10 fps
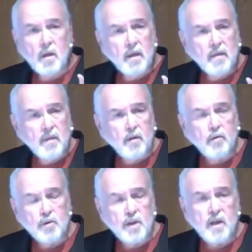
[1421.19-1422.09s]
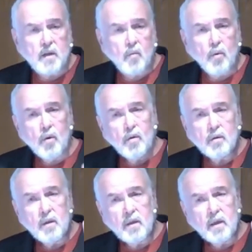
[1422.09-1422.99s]
in the energetic
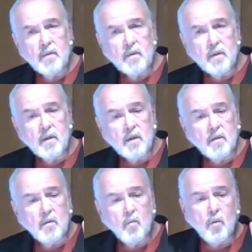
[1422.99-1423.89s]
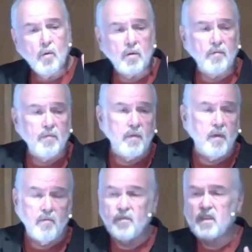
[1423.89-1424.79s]
world, in the world
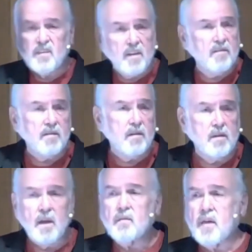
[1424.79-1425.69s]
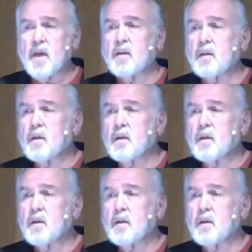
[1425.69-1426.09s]
of physics, none of that.